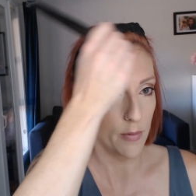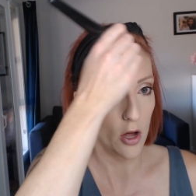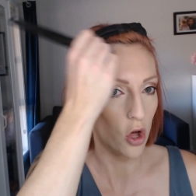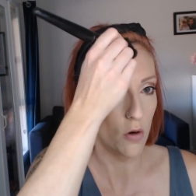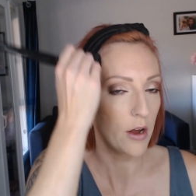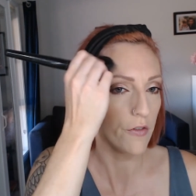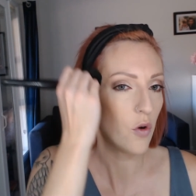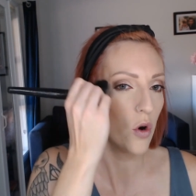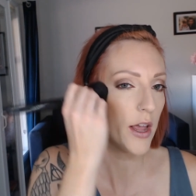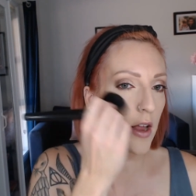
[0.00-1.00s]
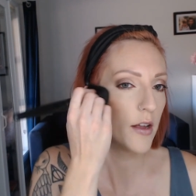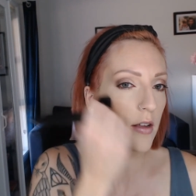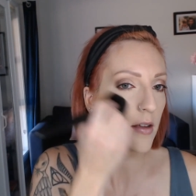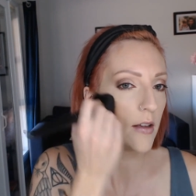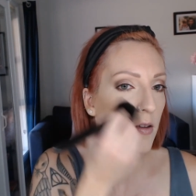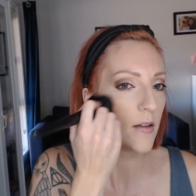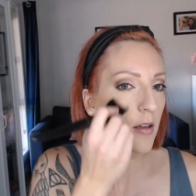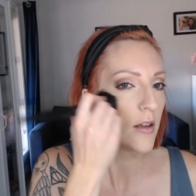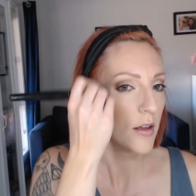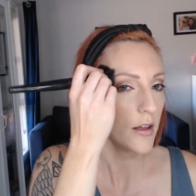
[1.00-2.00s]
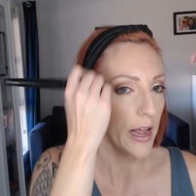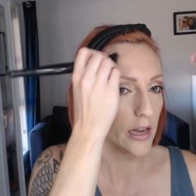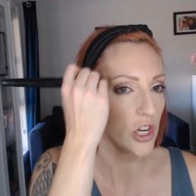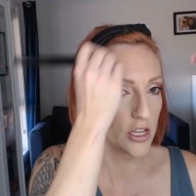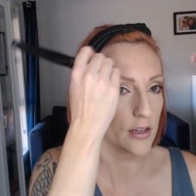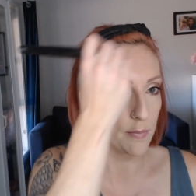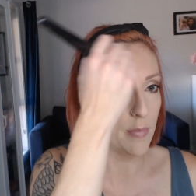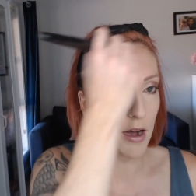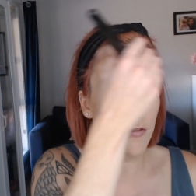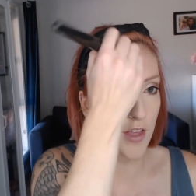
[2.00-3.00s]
along my forehead, and just buff